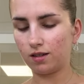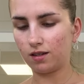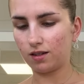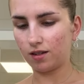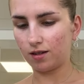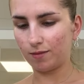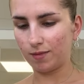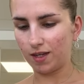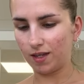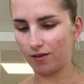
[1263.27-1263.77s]

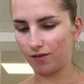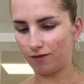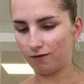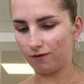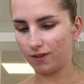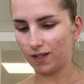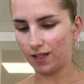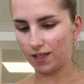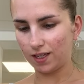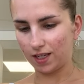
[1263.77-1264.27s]
to me on
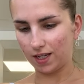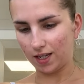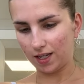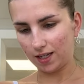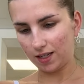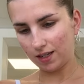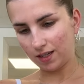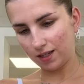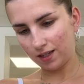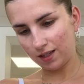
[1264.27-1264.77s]

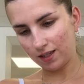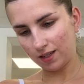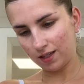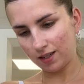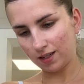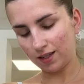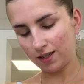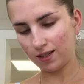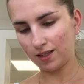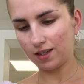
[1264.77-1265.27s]
Vinted.
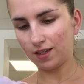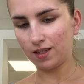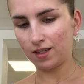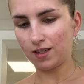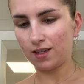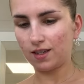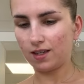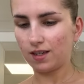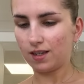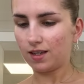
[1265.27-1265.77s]

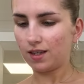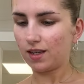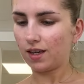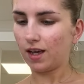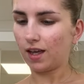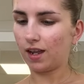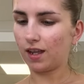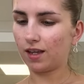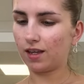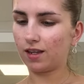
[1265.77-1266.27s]

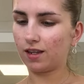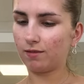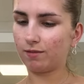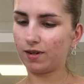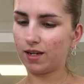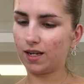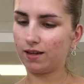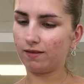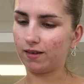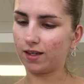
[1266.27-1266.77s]
And I couldn't
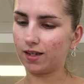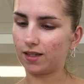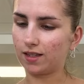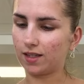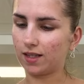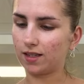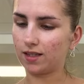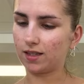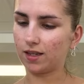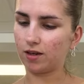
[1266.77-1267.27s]
believe it because
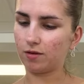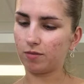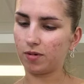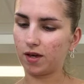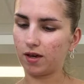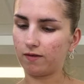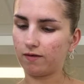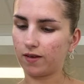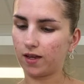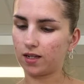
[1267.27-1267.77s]
they're so
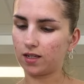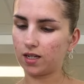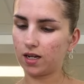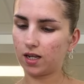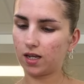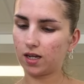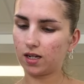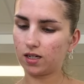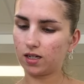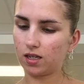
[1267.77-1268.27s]
perfect. And
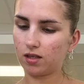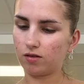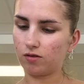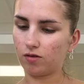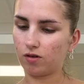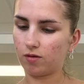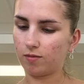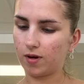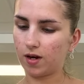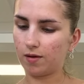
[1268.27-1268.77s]
I actually
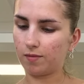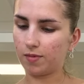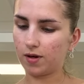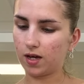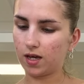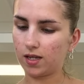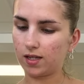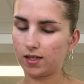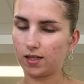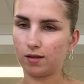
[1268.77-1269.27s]
thought about
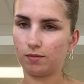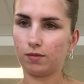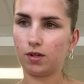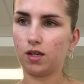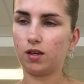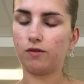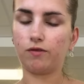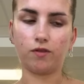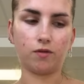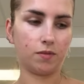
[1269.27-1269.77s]
buying some
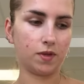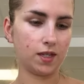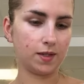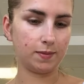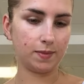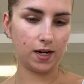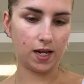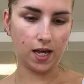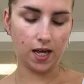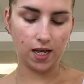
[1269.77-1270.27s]
new from this
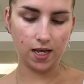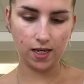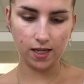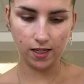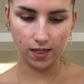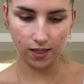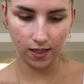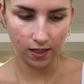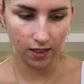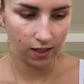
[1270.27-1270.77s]

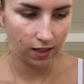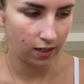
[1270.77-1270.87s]
place